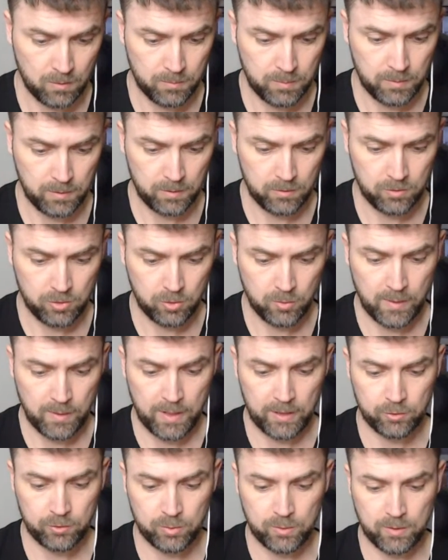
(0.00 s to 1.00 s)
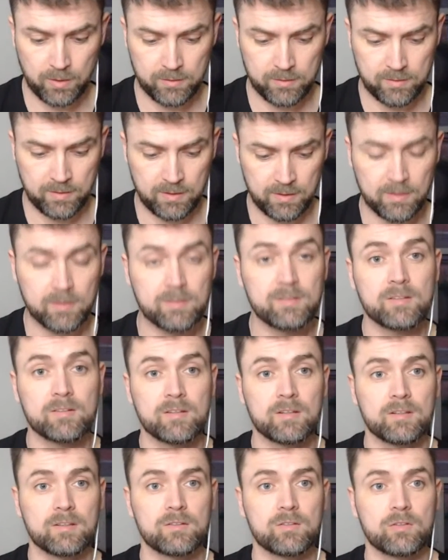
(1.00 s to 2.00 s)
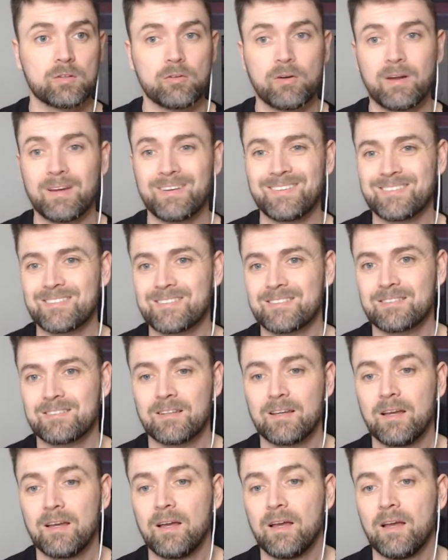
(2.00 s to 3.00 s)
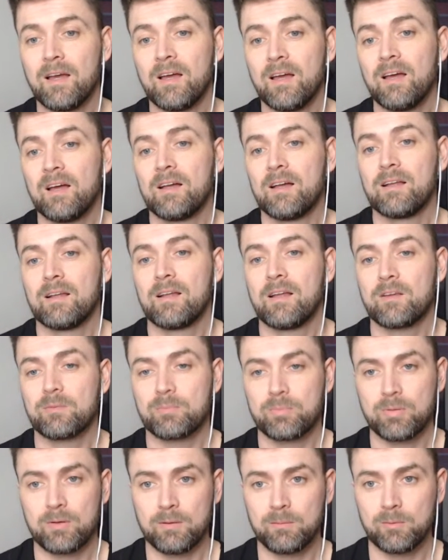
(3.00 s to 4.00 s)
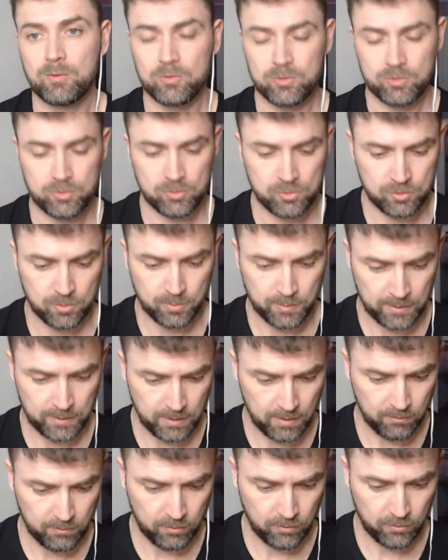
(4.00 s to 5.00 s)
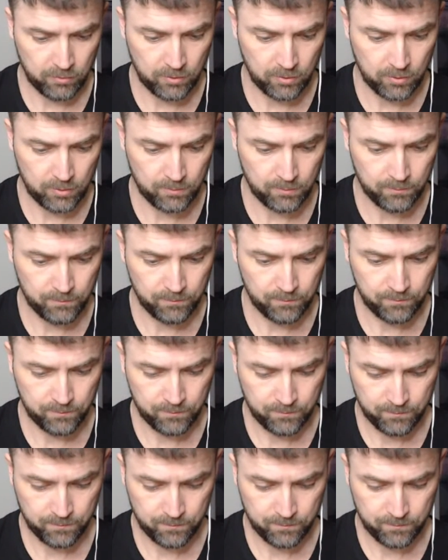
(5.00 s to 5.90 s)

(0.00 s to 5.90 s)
Not being too harsh when I say this is a disgrace. That's pretty much summing everything up.